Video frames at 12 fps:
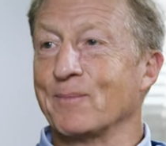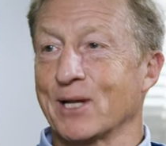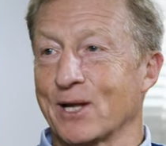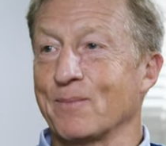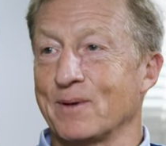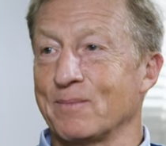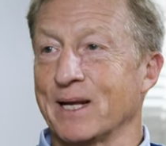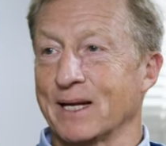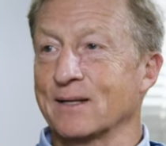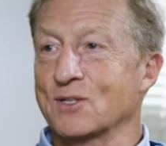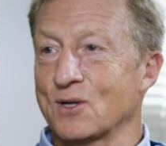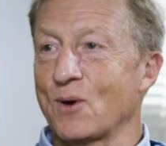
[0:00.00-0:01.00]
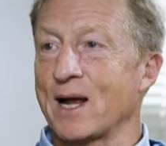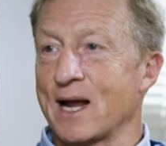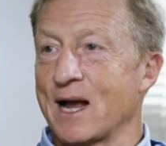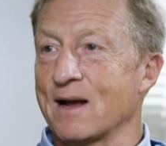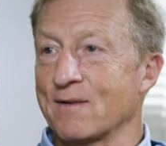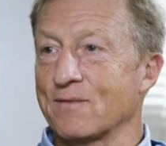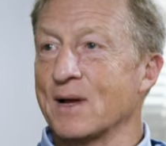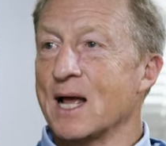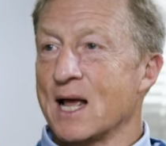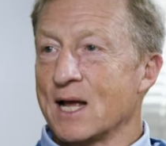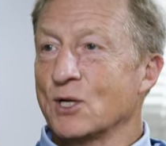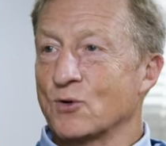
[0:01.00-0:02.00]
I'm a human being, so I have
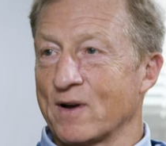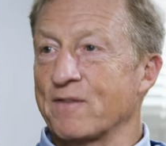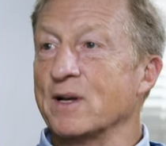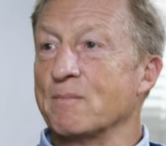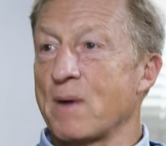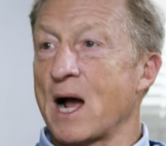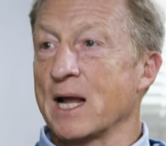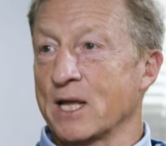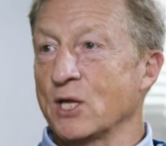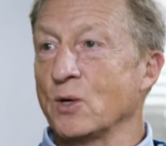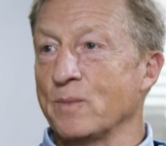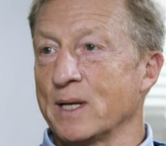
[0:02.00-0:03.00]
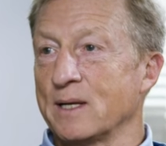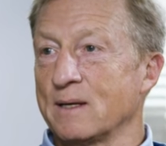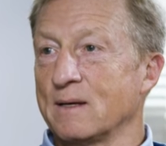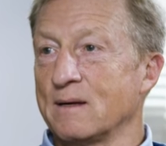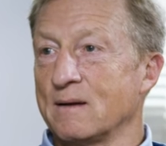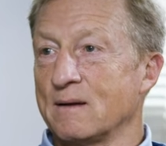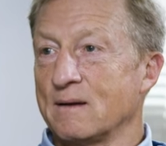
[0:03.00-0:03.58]
driven by human,